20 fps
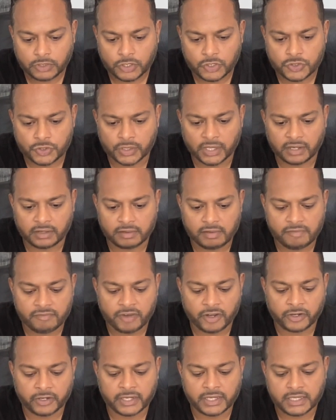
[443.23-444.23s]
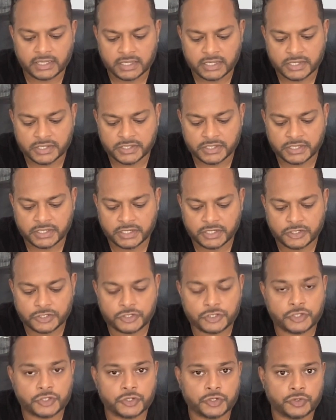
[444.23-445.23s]
So again, very easy
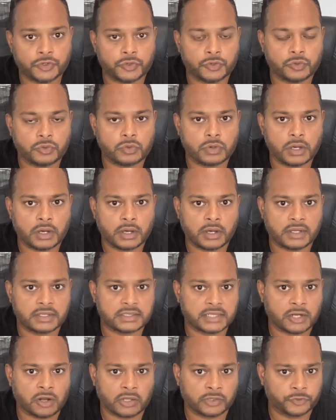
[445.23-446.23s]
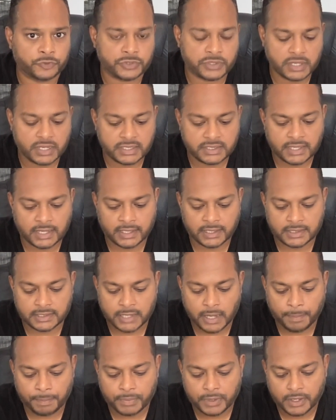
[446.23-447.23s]
to uh, set all those settings
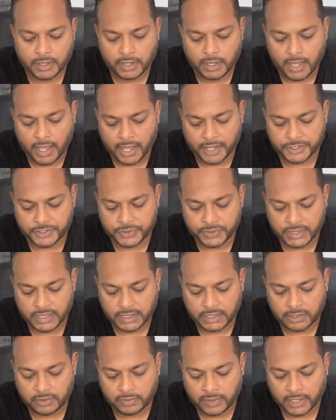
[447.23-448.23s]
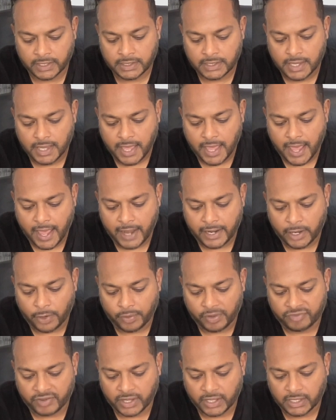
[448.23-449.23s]
up as you need it, right? And now
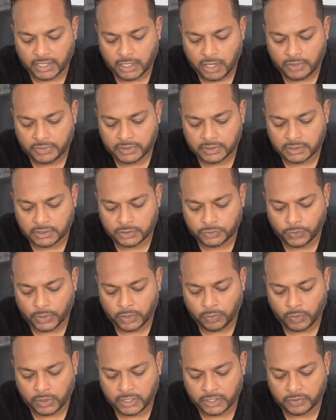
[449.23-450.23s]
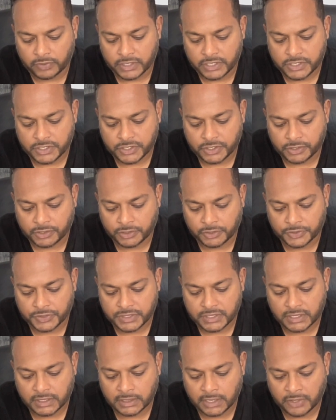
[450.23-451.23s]
if I click on the 21 degrees here, you'll
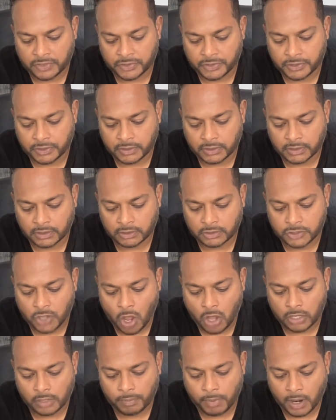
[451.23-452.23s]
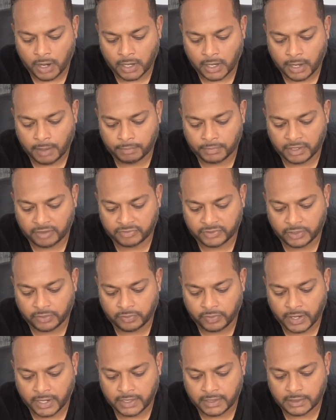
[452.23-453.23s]
see another little toggle bar come left and
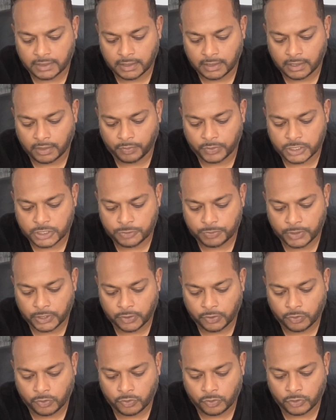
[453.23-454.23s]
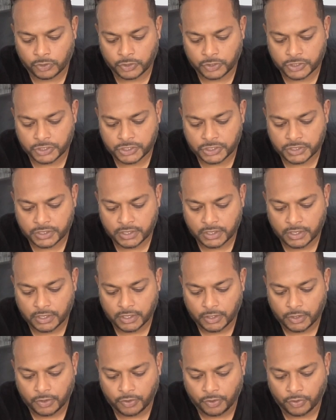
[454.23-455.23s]
right, uh, which is pretty cool. You could just
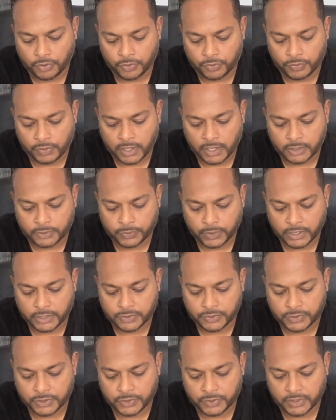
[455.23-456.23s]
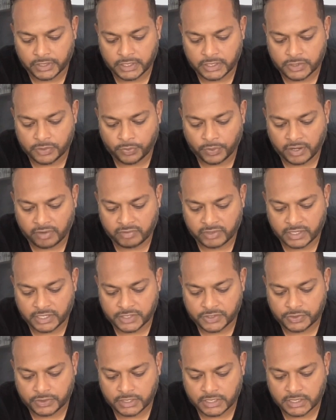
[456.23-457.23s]
go to uh, 22 degrees or whatever it is.
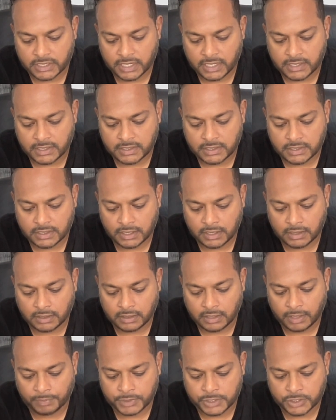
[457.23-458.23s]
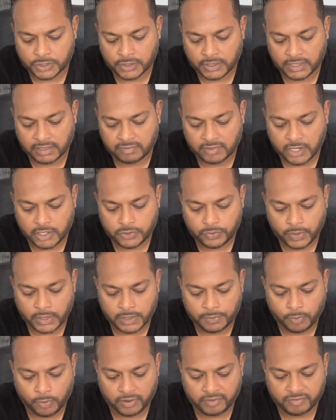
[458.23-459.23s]
So in this case, uh, I'm just going to leave it at
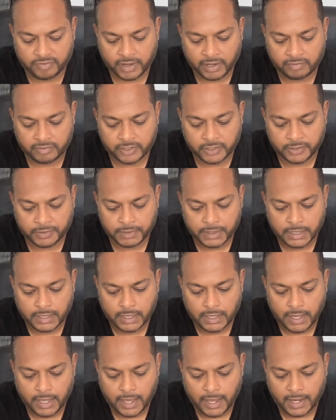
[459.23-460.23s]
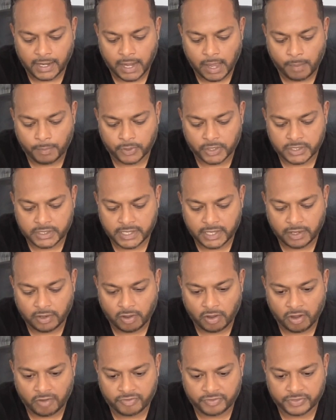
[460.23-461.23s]
20.5 here and I'm going to take
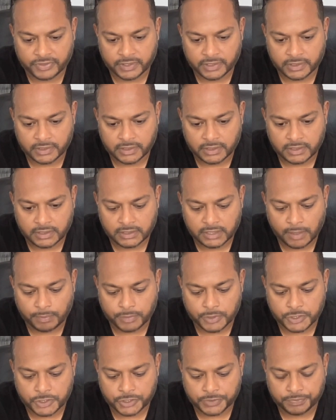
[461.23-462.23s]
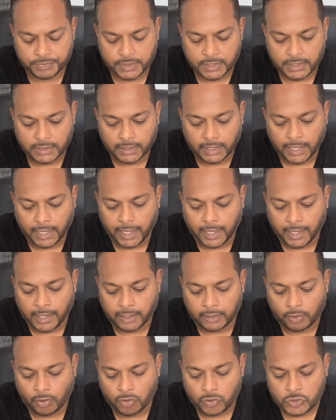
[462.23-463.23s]
off the temperature.
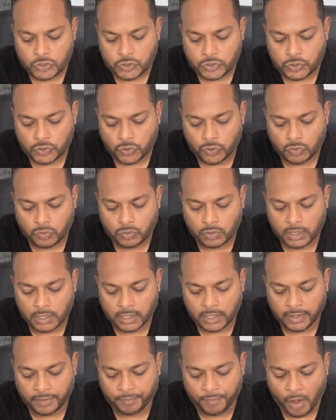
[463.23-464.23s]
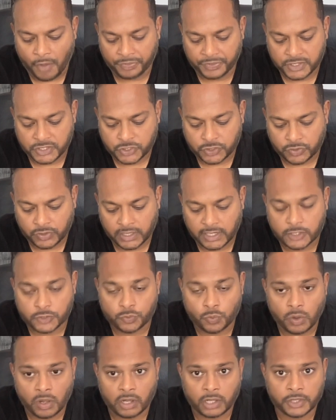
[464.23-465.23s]
And also um, on this screen as
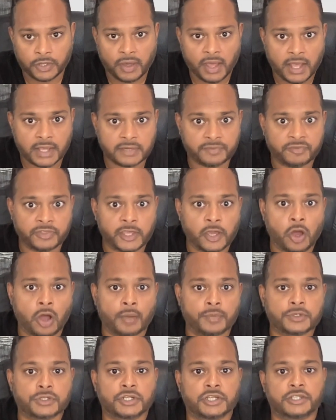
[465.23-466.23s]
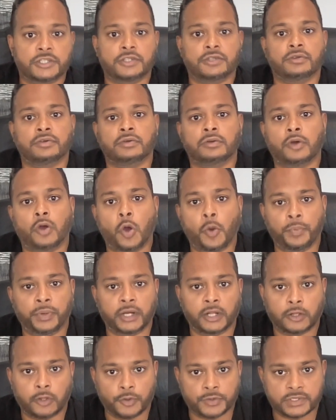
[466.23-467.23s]
well, you have the option to open
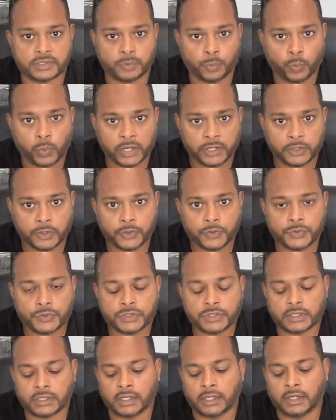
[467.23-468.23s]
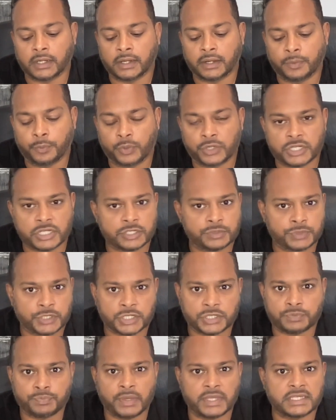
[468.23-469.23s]
and close the windows, uh, which is
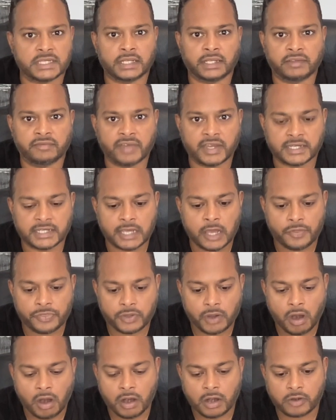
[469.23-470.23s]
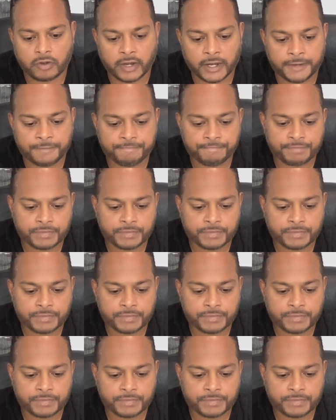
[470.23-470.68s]
just basically venting out the car, right?